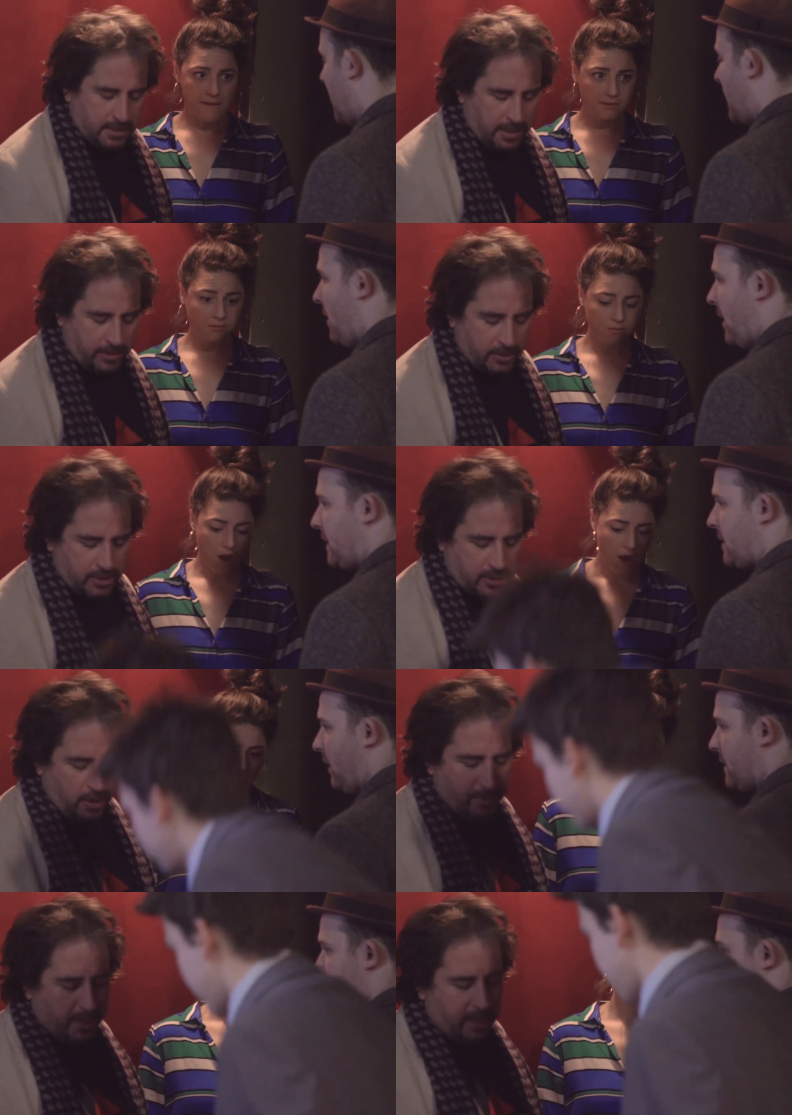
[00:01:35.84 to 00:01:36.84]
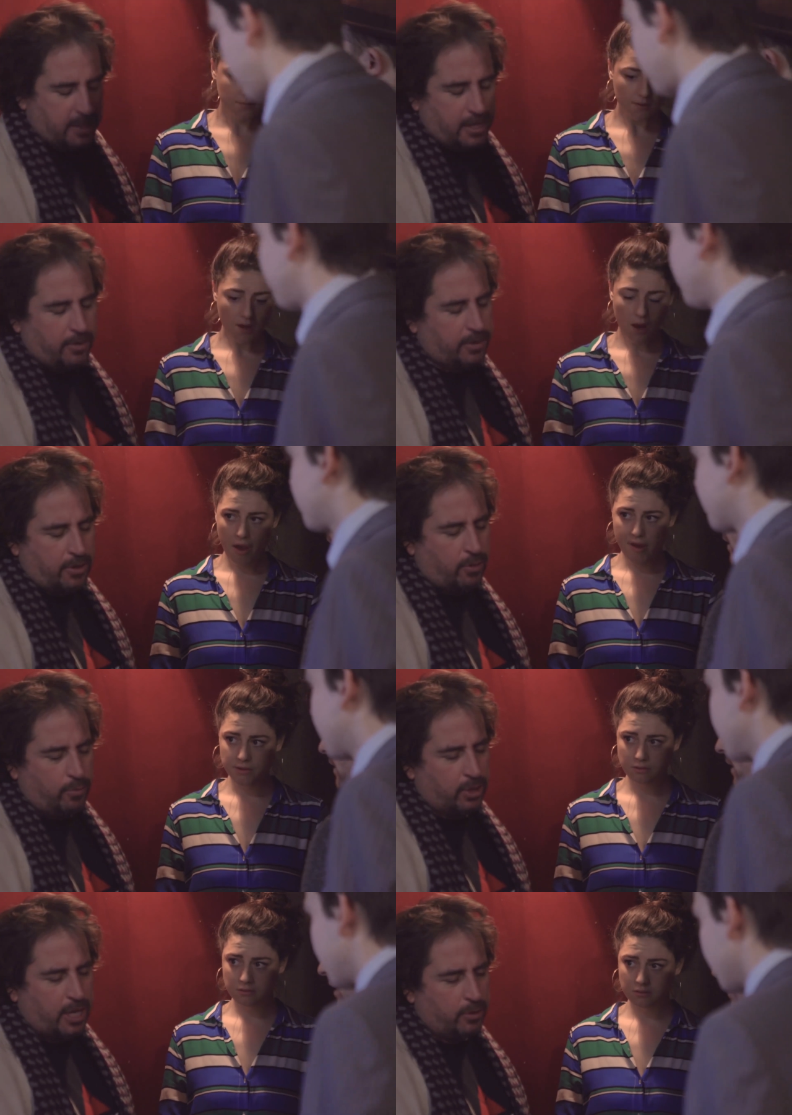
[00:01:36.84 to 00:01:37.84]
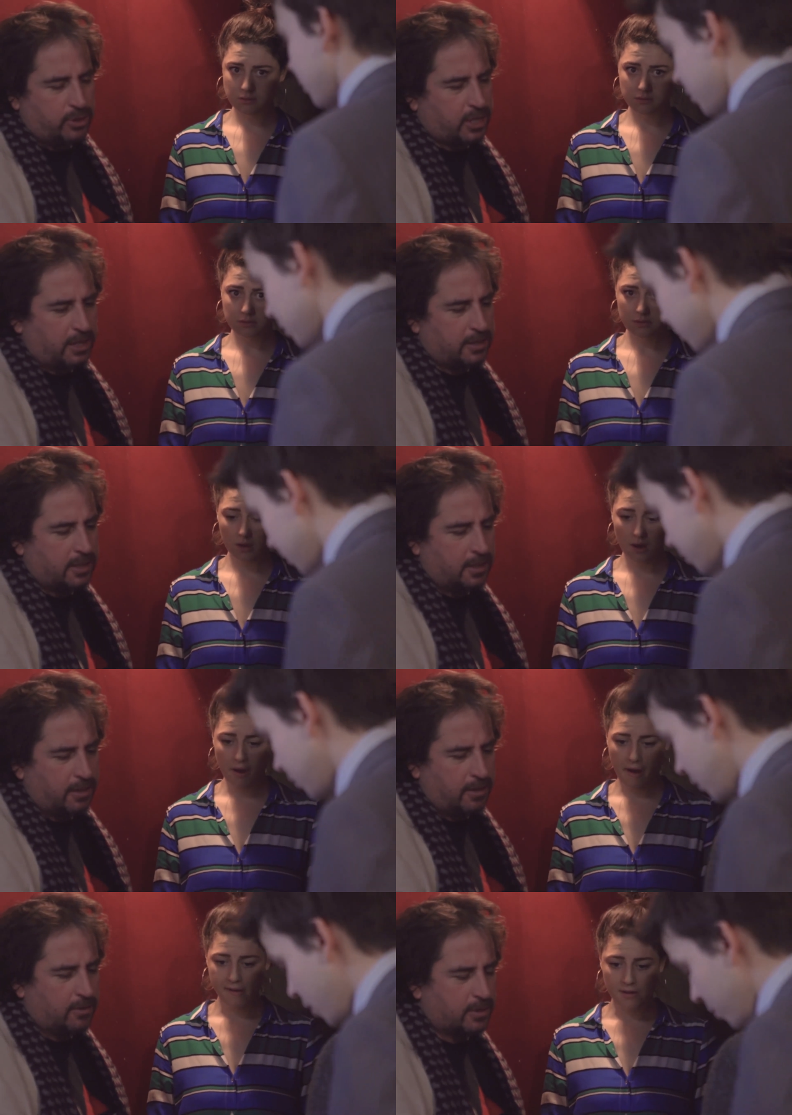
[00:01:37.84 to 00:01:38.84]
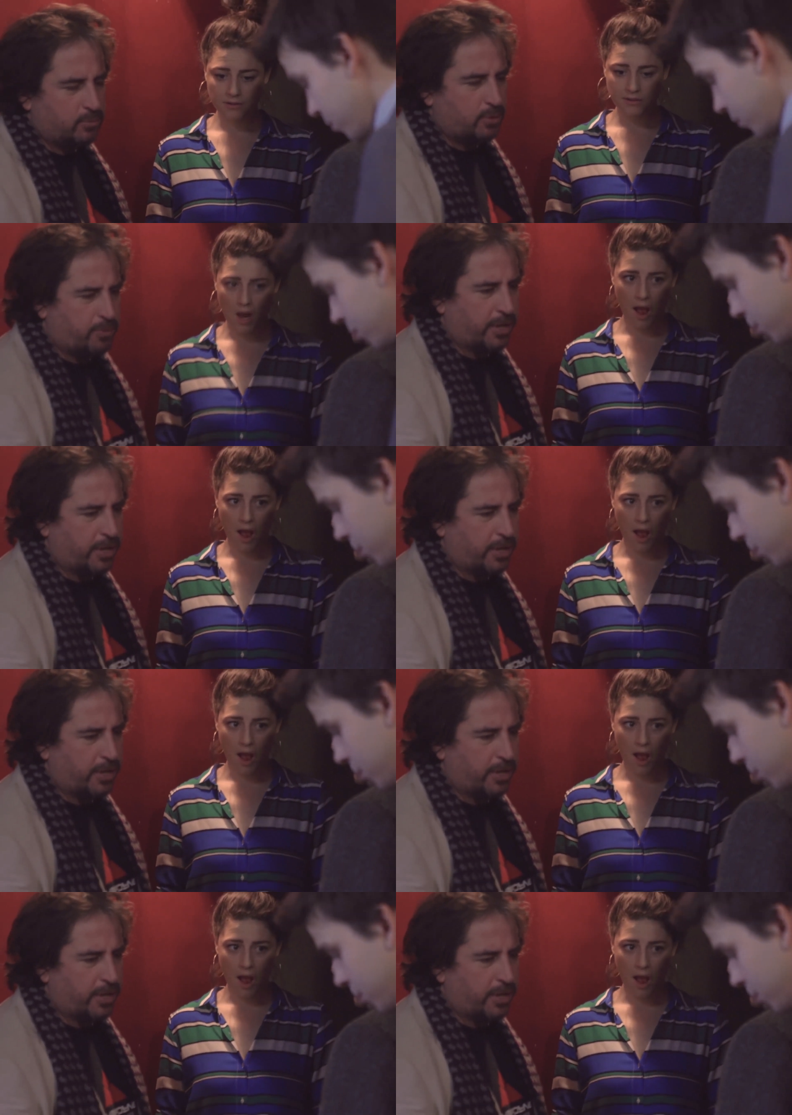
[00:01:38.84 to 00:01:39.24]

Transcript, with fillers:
Speaker 1: to get So, it's Toby, started. go and call the ghost hunter and ask yep. him to